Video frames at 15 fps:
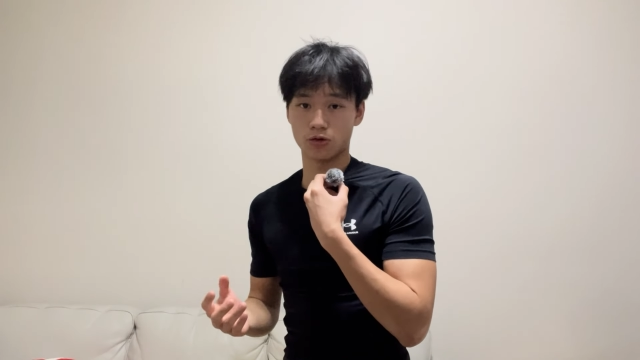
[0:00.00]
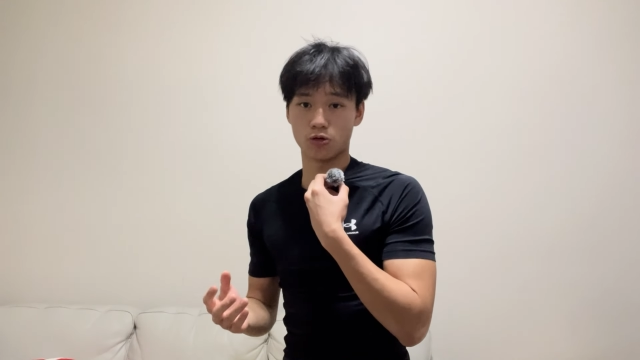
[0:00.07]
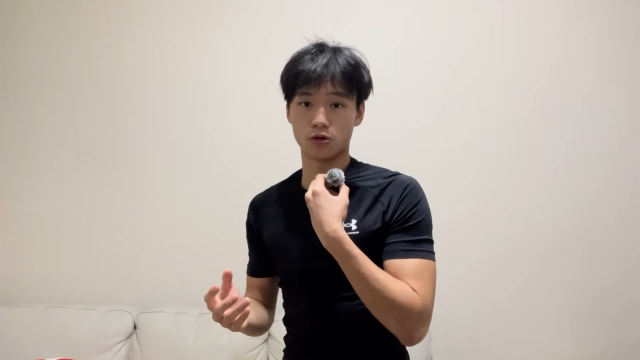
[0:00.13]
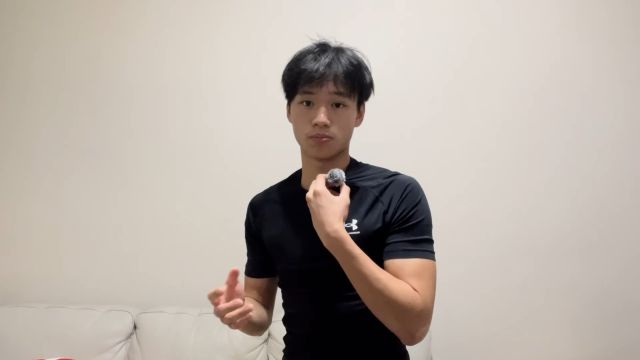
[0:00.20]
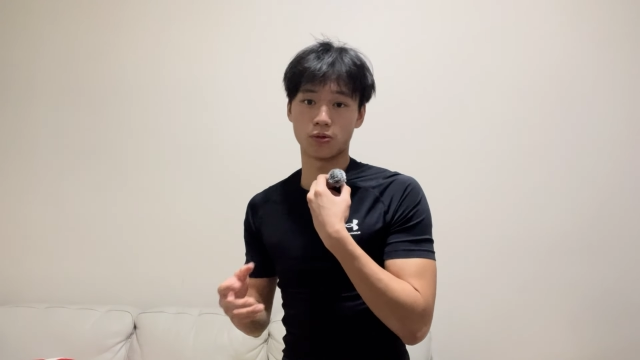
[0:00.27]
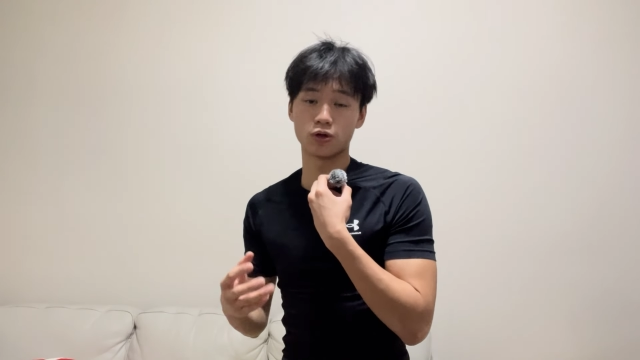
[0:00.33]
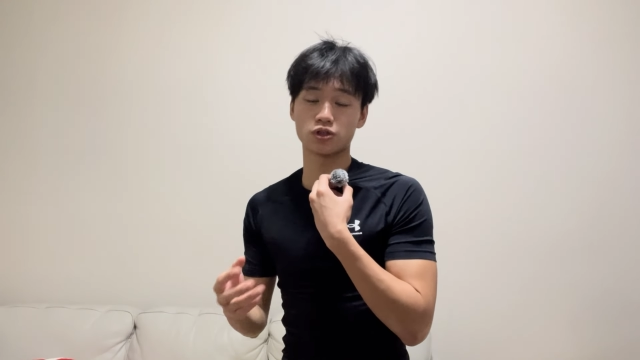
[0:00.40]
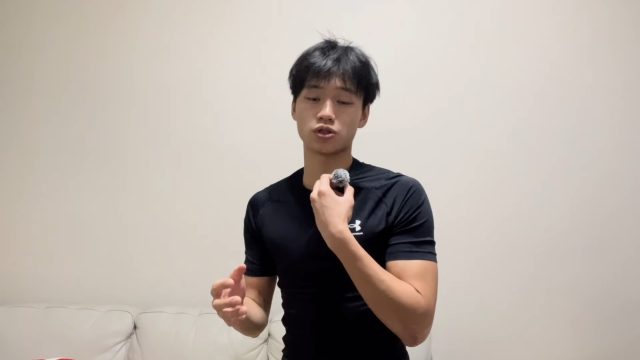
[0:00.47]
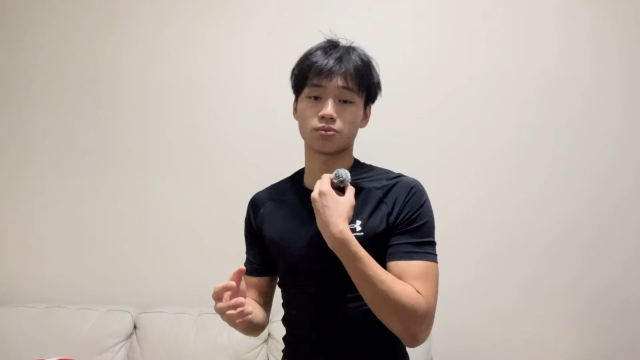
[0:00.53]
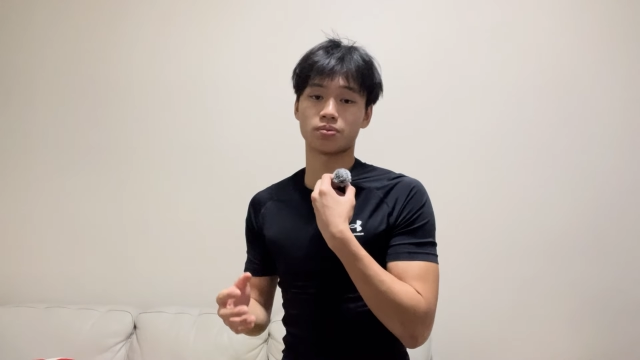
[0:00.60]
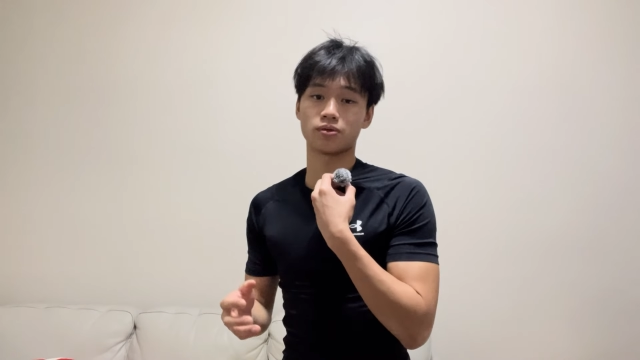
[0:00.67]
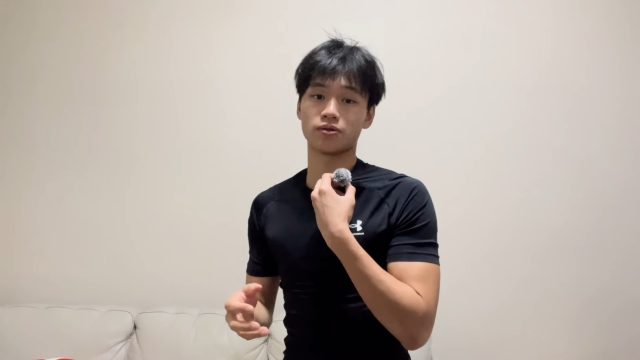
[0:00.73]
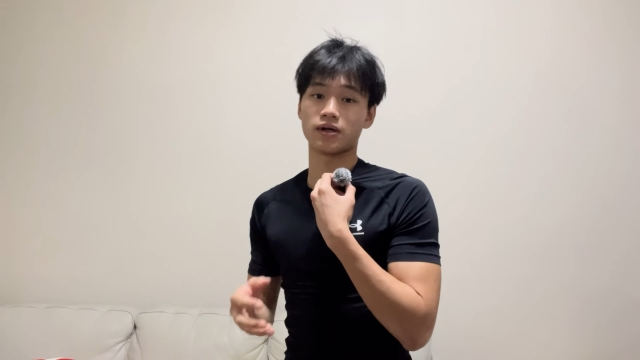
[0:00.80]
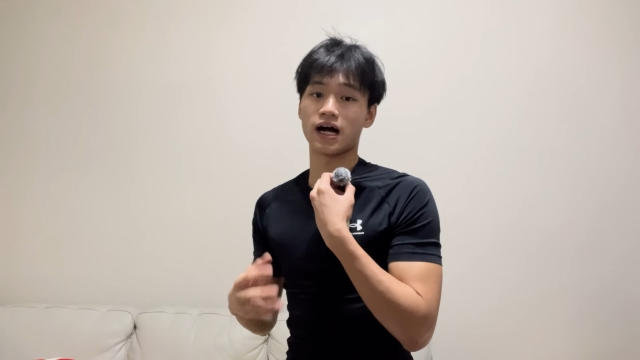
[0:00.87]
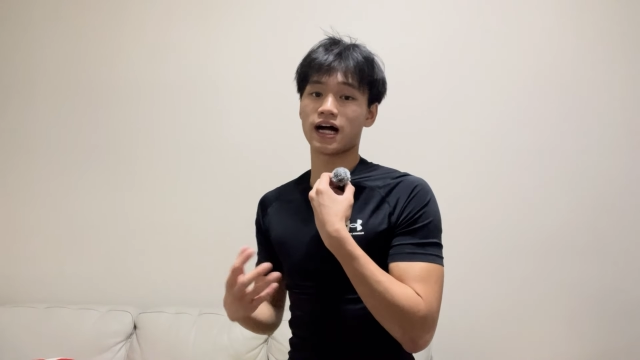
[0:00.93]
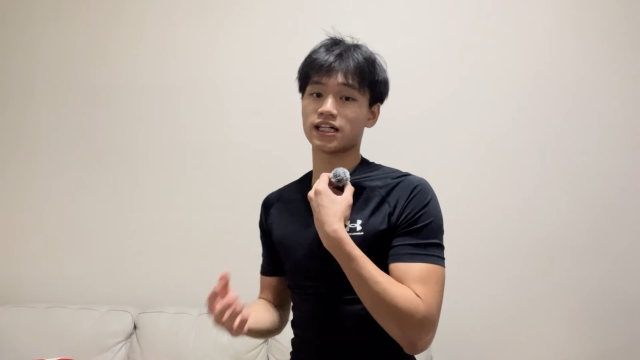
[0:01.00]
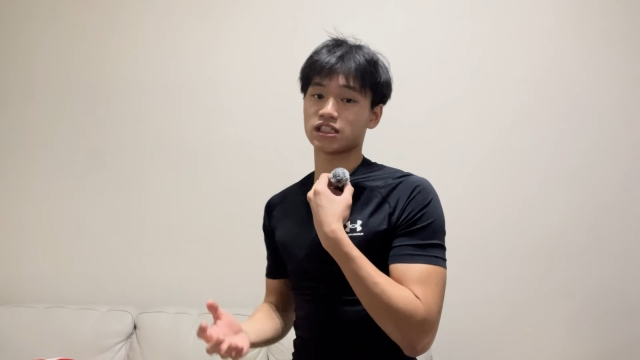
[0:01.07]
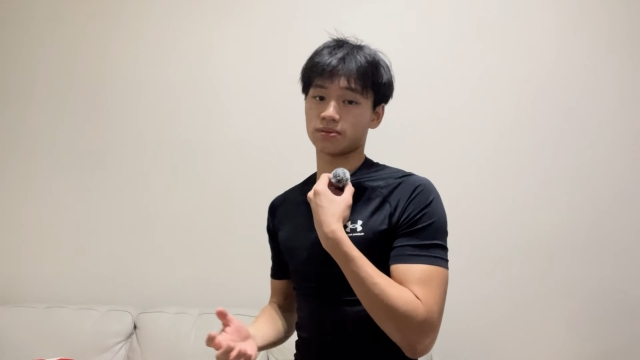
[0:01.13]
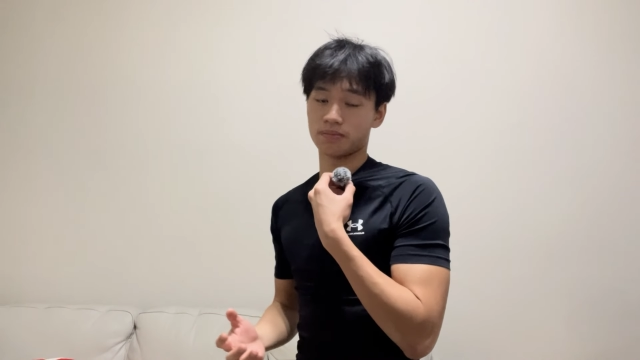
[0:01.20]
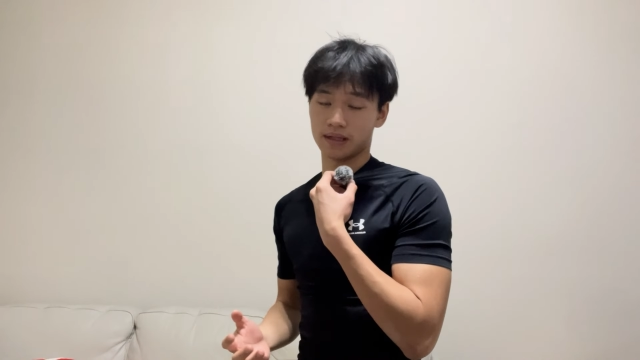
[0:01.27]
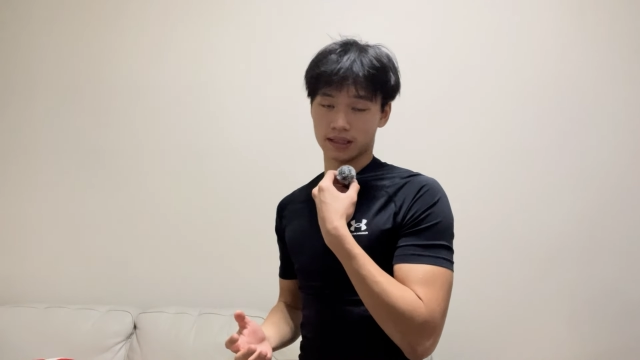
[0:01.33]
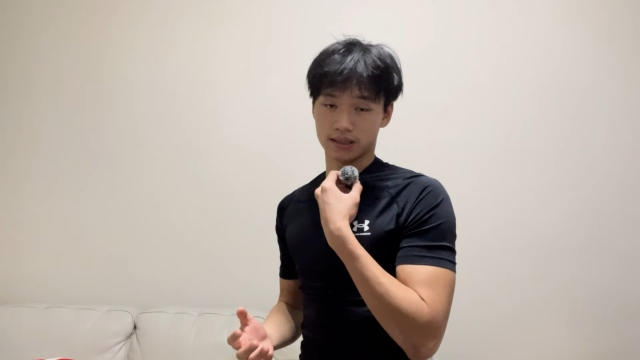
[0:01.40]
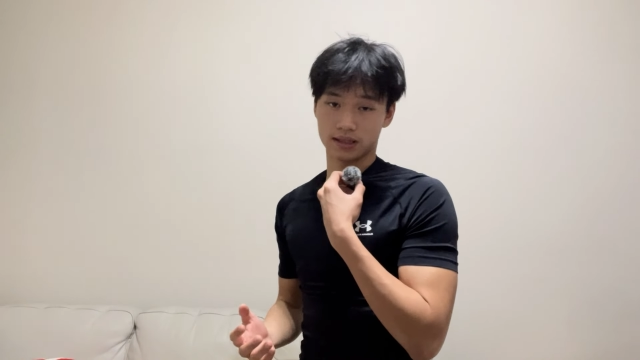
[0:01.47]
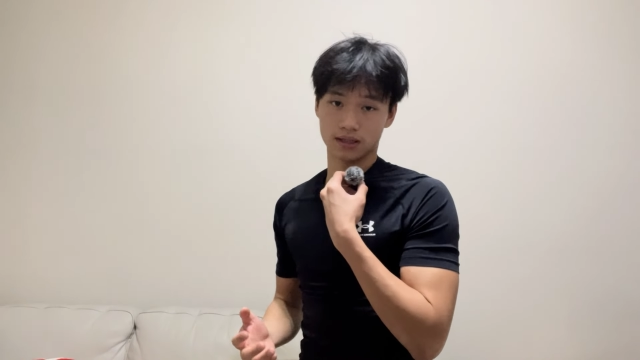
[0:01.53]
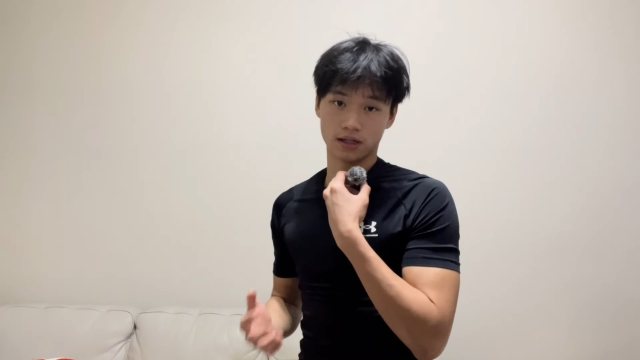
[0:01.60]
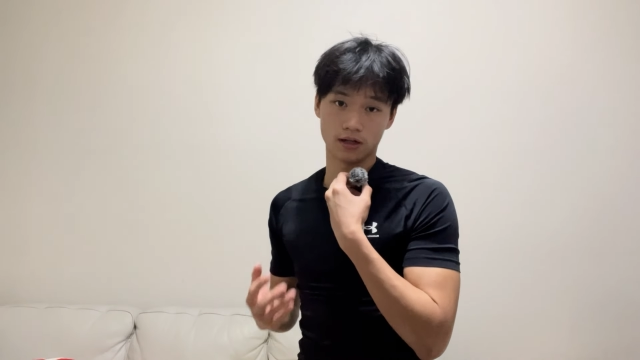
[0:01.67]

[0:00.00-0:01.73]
or multiple aspects